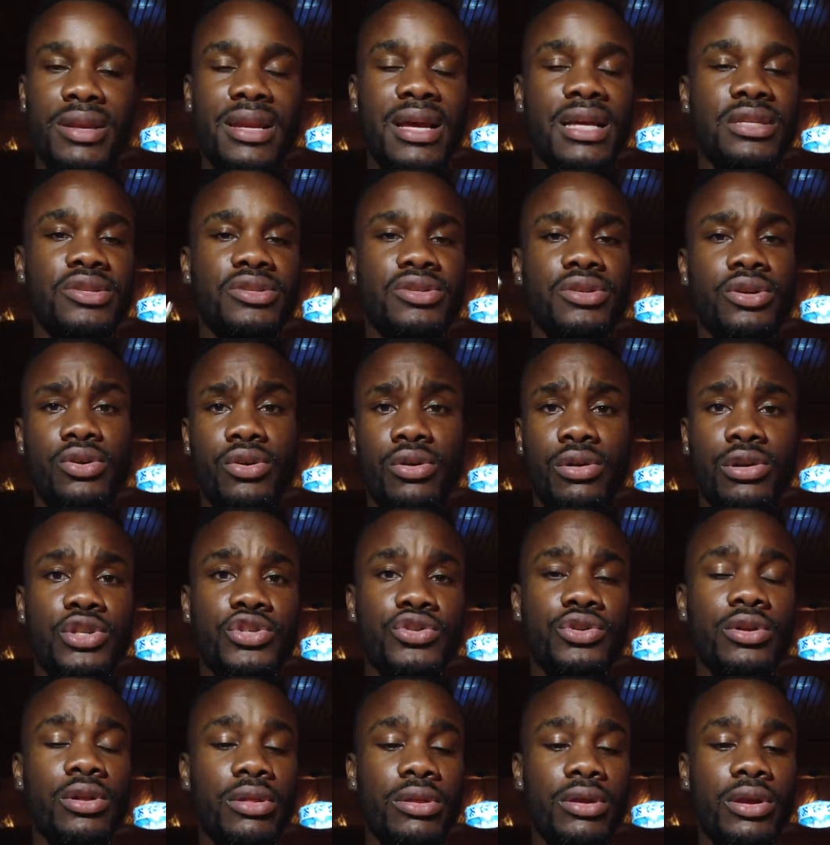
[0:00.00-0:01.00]
And that's just a
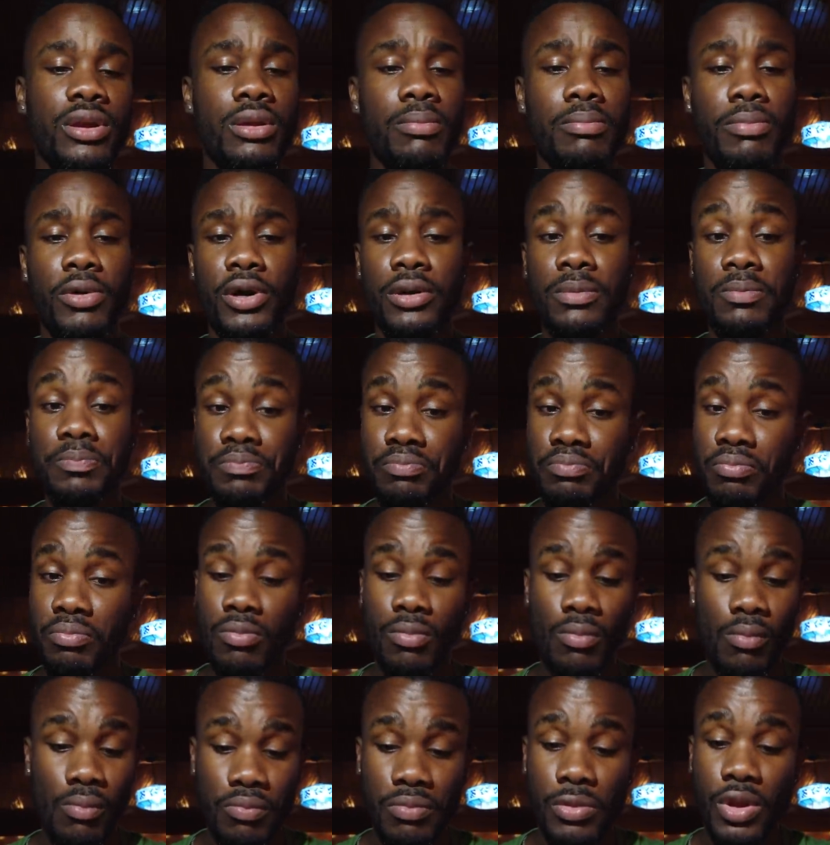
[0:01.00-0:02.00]
cultural thing. But
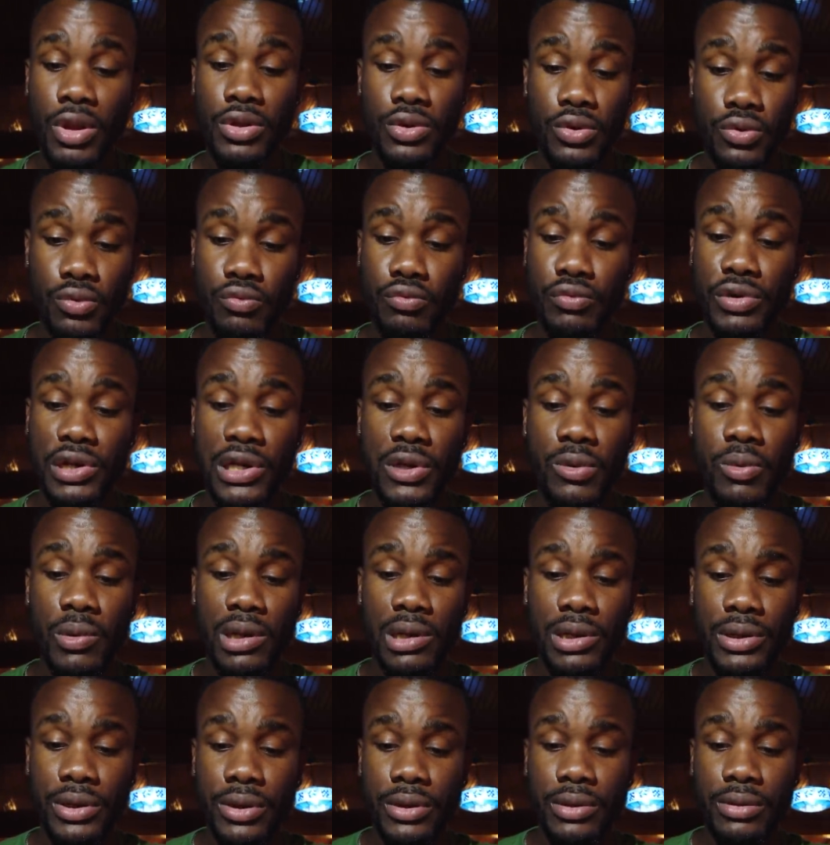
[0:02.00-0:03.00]
really
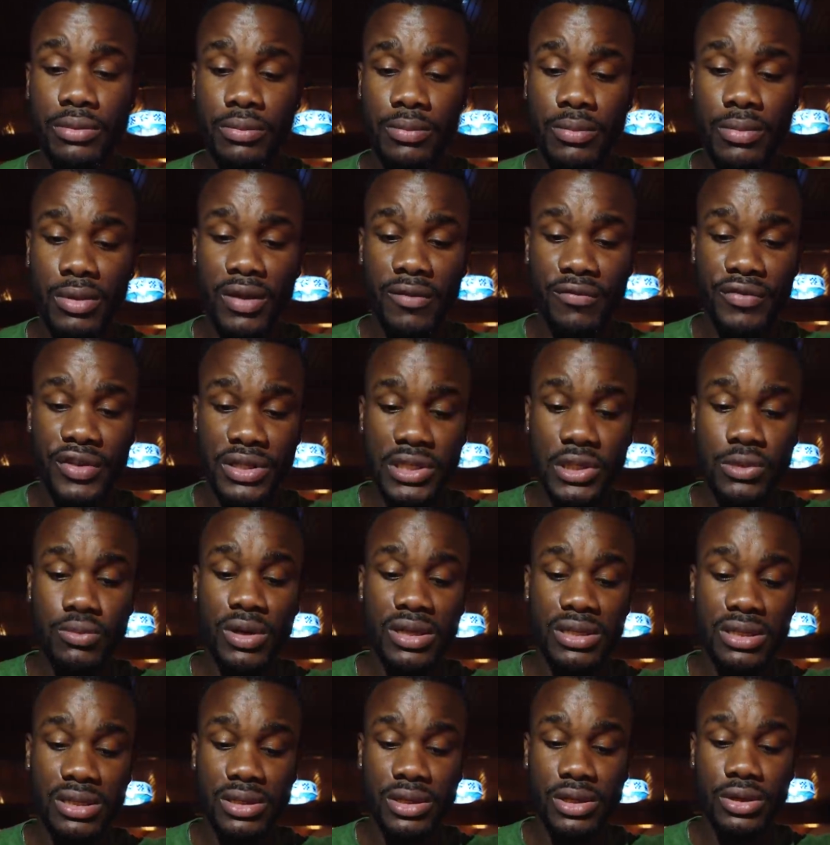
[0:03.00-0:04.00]
well done. If this
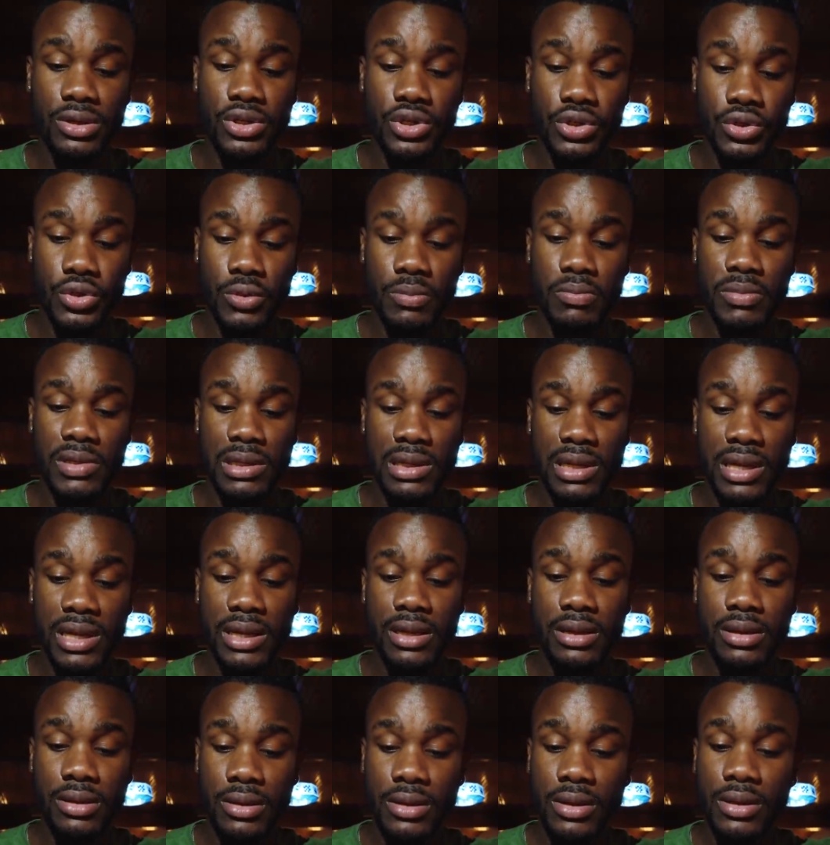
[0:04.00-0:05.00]
is what snails should be
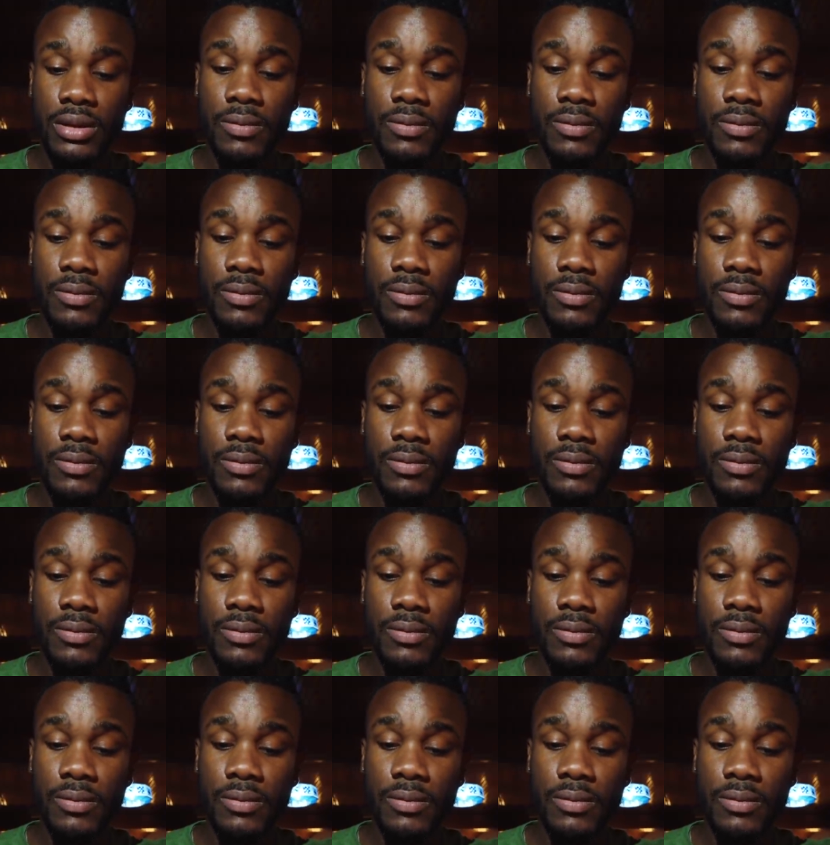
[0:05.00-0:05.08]
like,